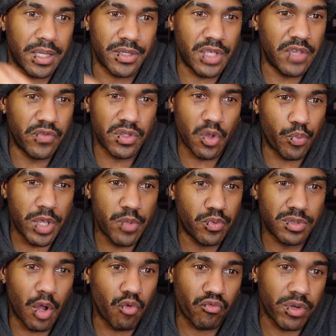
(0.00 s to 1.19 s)
even though people
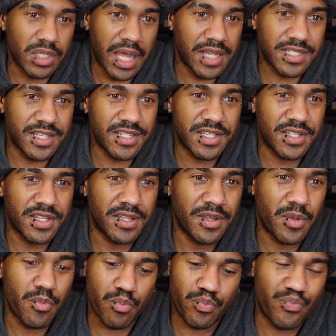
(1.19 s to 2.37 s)
don't realize this,
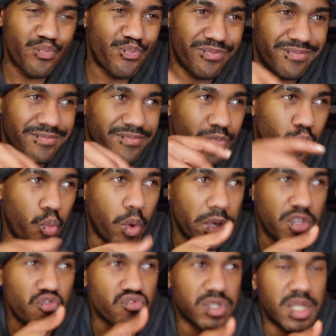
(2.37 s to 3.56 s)
what
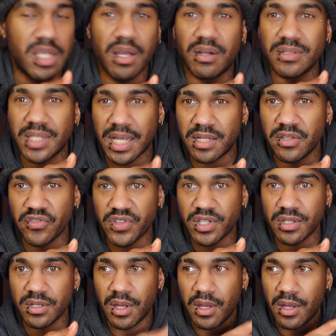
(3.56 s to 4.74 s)
you see on
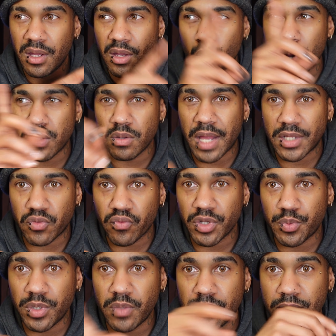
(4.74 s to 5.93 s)
television, whether that's rich
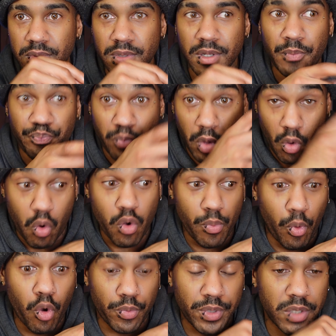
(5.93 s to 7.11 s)
people or
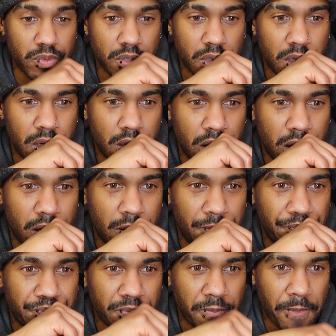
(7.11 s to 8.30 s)
poor people,
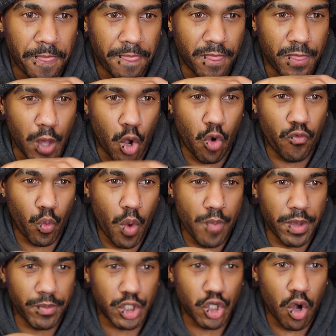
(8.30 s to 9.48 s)
the
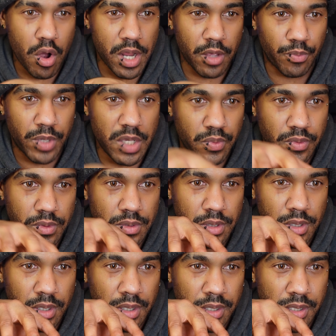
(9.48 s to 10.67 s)
overwhelming majority of people
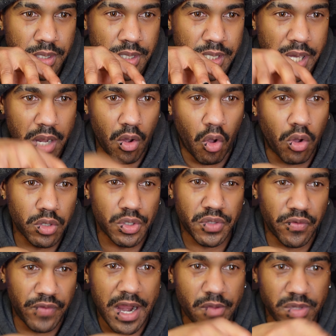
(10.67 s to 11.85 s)
in all those
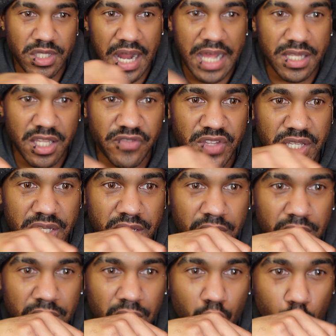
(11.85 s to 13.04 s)
environments that I lived in
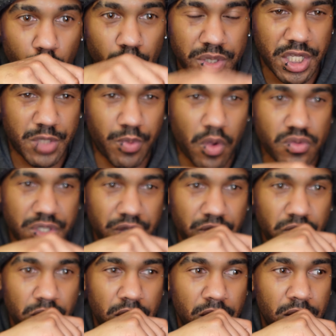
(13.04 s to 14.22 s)
or was exposed to